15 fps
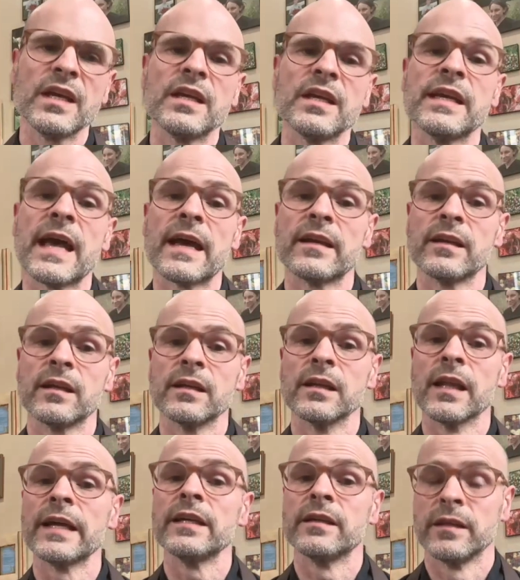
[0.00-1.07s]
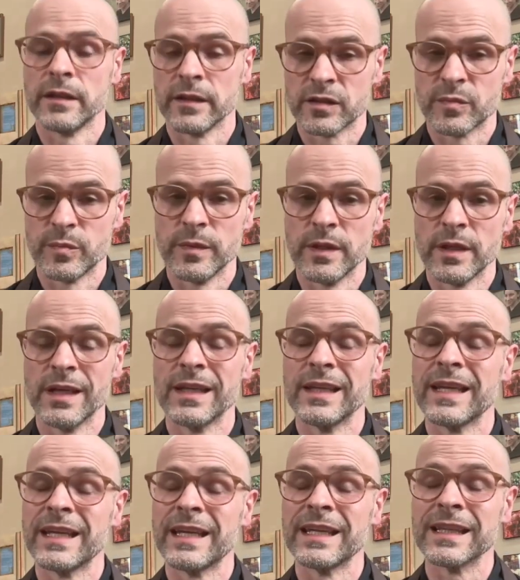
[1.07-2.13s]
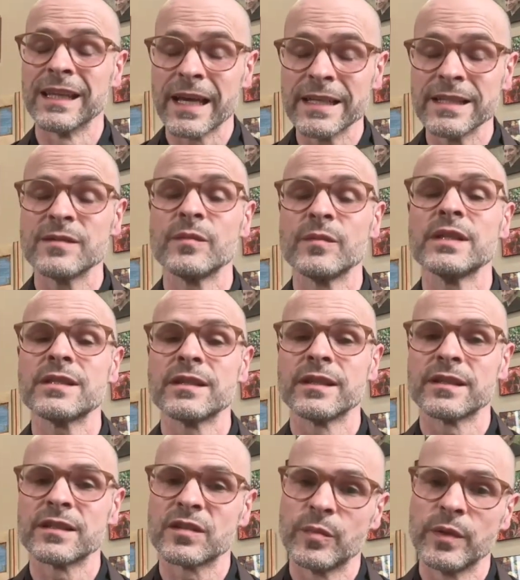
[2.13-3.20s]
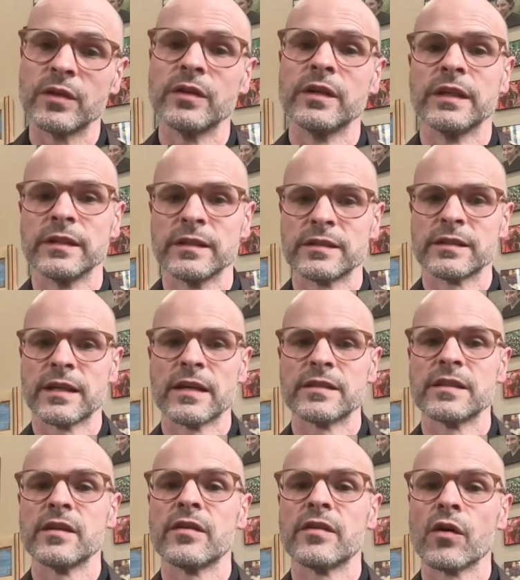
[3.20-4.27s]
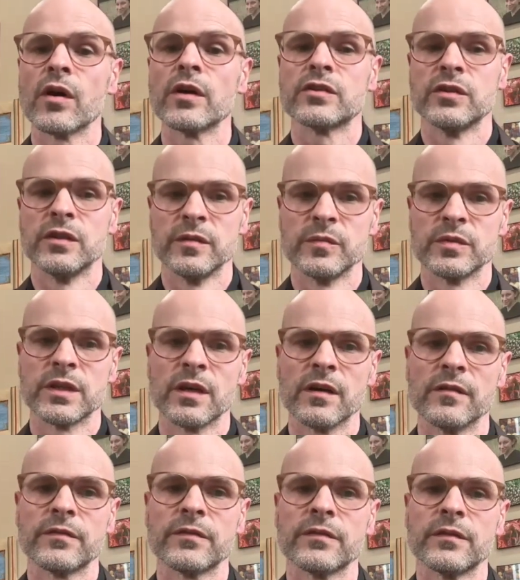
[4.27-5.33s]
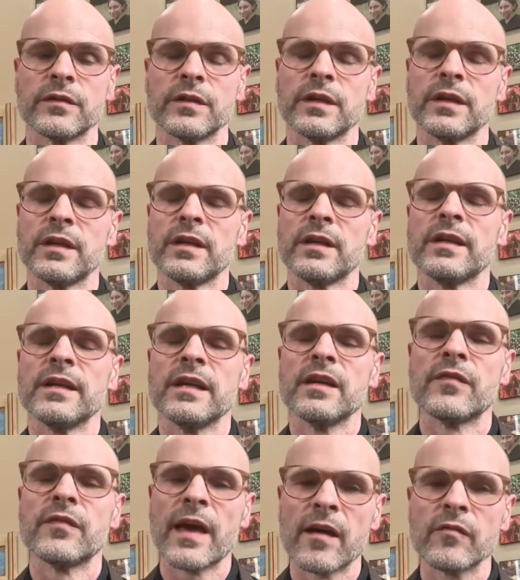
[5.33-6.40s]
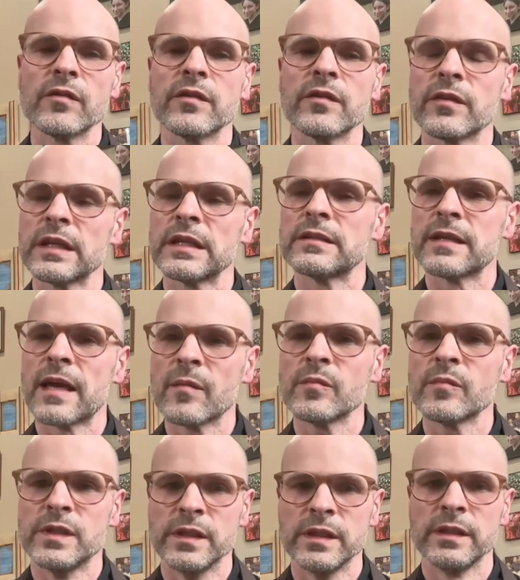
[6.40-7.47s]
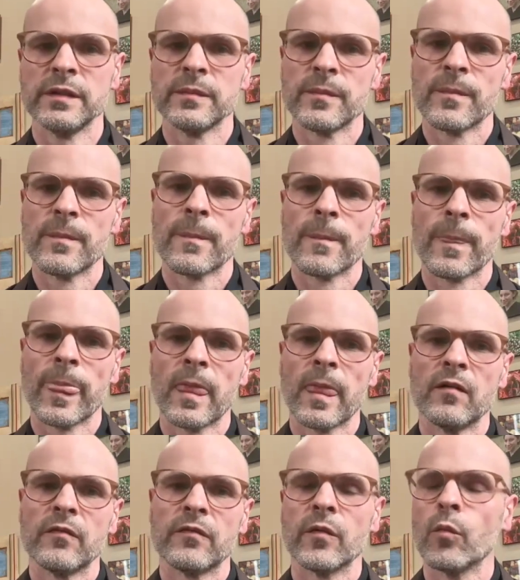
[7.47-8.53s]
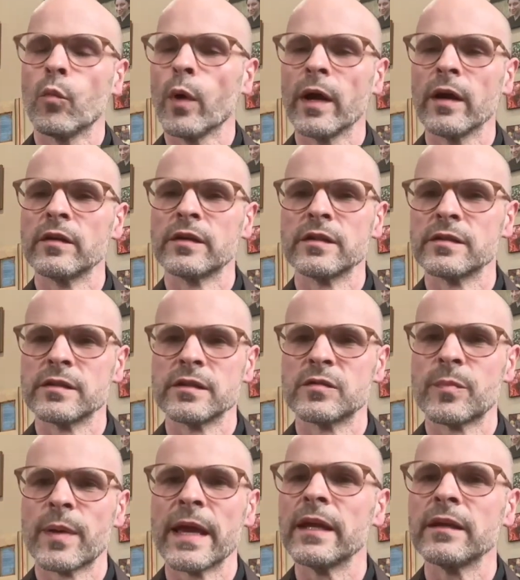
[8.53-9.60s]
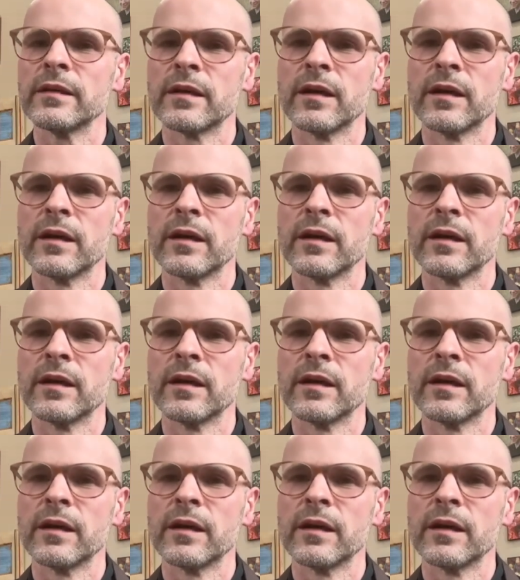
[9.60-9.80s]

He had an enlightenment experience as he thought to himself, if everything is empty, from where does this pain